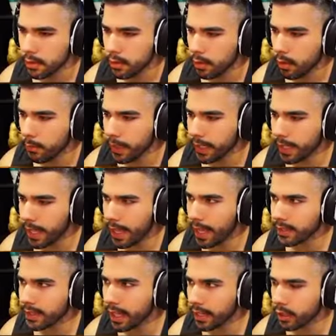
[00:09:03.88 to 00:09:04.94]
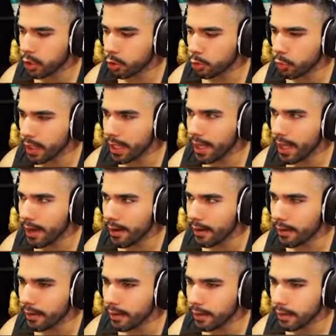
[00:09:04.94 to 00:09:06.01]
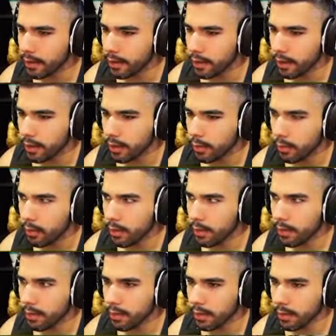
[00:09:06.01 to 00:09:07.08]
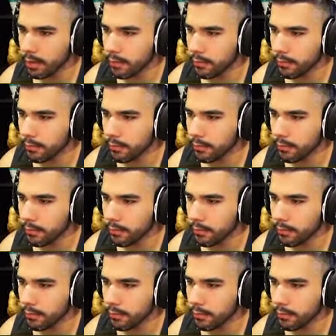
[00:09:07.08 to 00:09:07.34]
Oh my god, I just got three there? What the?